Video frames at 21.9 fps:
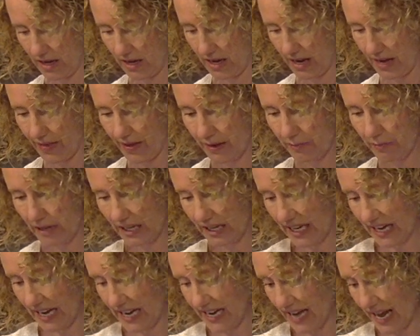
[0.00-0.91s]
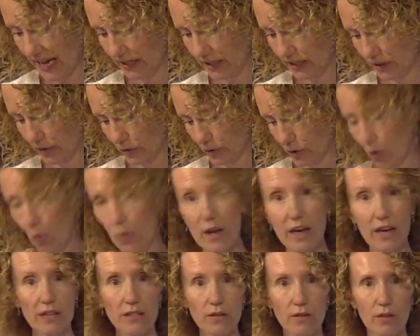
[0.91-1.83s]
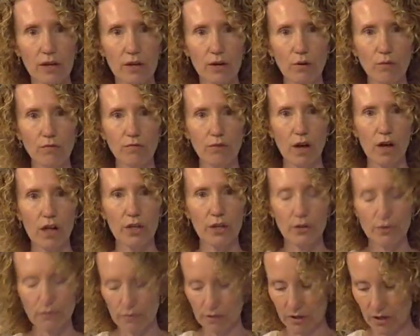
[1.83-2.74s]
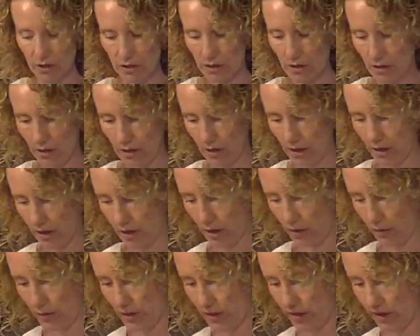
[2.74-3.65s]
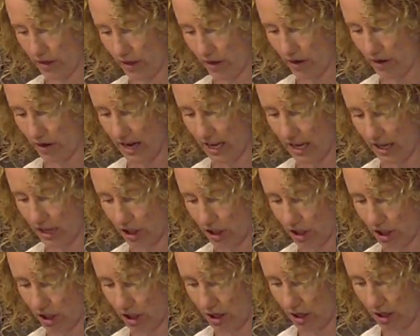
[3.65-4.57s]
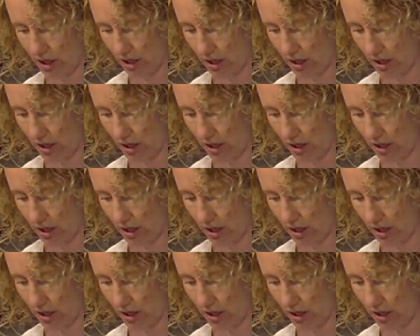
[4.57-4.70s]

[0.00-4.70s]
And then I'm going to connect those quick so they don't fall over with another edge.